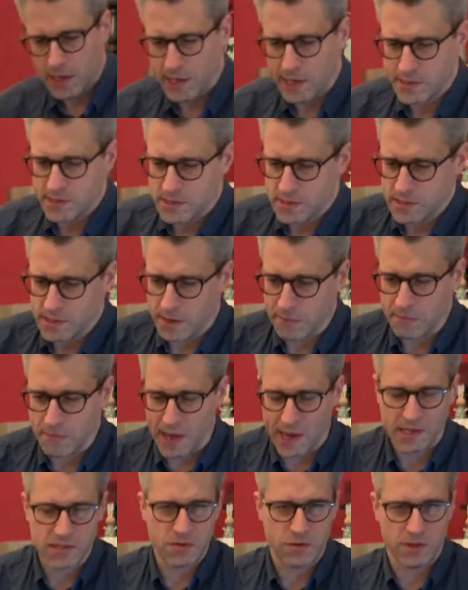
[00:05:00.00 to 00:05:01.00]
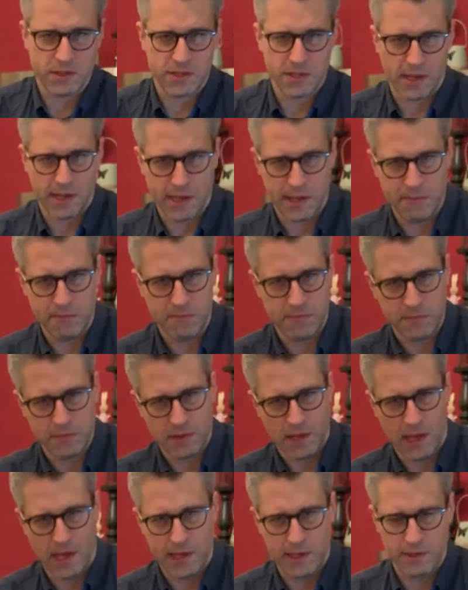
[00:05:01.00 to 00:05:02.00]
It's some extra
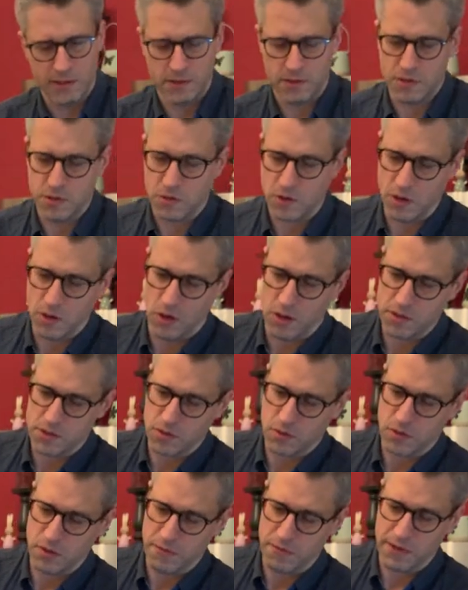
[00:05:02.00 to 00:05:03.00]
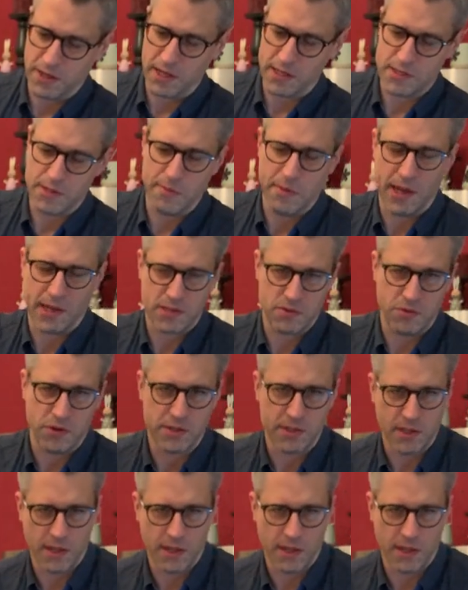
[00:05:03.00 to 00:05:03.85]
time, and you can also configure some extra